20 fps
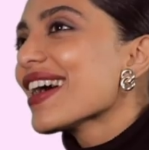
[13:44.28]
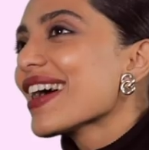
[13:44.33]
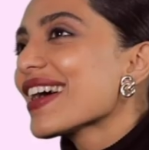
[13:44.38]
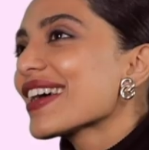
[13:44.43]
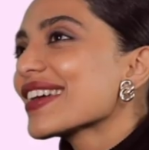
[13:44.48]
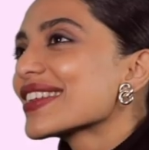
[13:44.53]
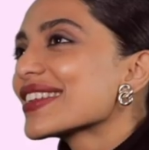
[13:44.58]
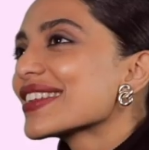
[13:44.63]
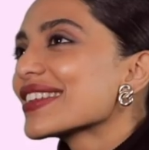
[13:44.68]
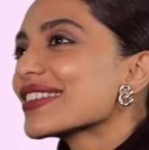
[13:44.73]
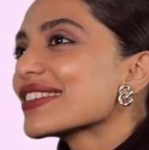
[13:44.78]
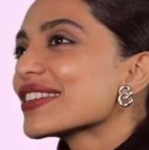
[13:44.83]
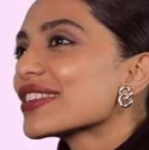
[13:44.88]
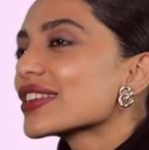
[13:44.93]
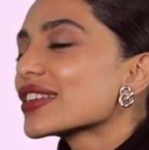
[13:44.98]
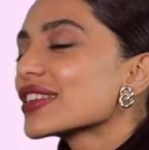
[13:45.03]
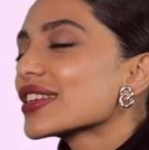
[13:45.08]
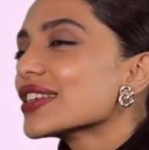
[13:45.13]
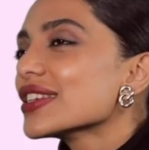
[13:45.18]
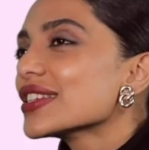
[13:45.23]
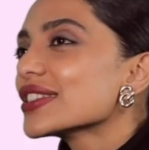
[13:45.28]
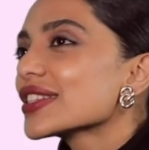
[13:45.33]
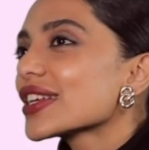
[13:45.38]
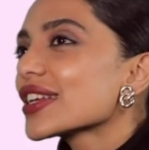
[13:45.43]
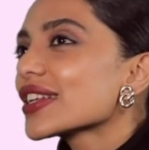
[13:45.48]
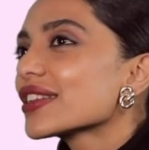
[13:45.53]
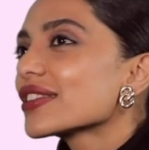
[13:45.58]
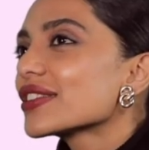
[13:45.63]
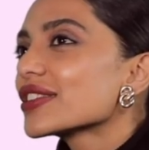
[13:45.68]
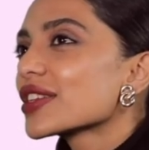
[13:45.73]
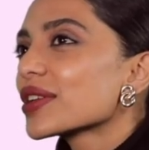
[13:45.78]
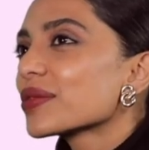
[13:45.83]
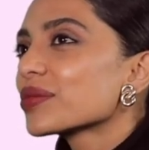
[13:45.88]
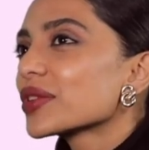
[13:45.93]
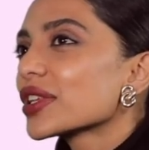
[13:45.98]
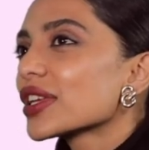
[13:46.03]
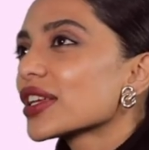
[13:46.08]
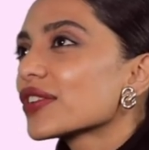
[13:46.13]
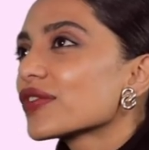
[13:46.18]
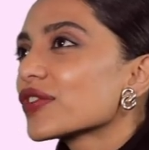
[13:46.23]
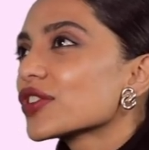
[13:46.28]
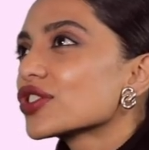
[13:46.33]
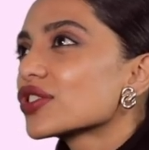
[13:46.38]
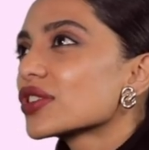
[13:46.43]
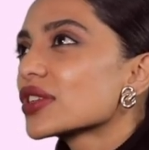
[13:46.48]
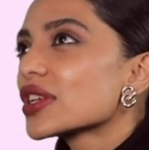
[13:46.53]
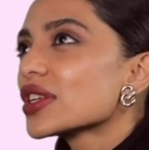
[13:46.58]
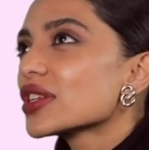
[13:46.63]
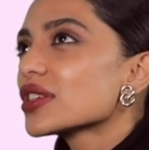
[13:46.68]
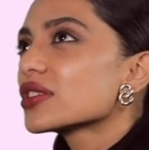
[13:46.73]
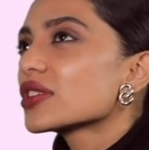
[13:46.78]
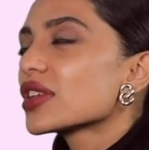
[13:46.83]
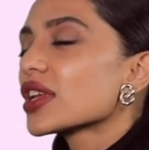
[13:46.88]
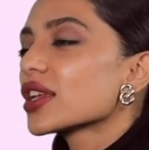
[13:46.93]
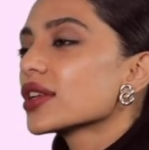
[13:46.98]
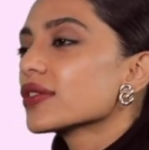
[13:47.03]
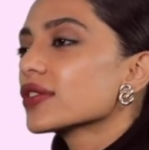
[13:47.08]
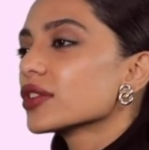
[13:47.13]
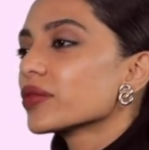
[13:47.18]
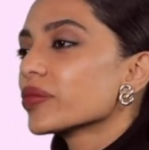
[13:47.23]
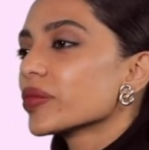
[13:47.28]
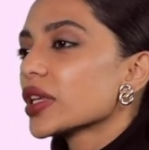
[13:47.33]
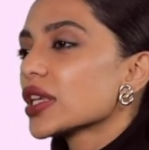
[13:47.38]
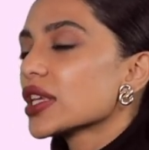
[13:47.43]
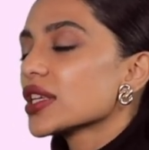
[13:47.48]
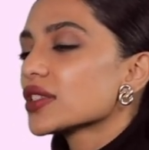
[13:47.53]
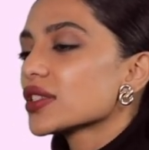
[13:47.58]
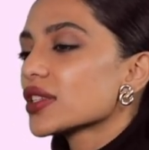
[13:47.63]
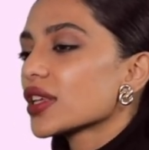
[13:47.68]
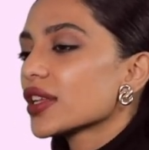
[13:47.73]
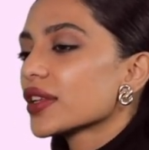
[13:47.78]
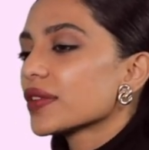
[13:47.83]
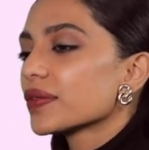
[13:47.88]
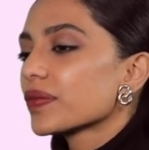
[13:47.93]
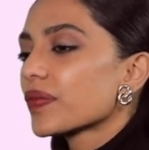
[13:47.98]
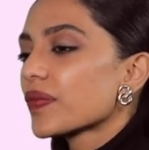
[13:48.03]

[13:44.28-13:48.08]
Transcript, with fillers: and uh, he said something which really stayed with me. He said,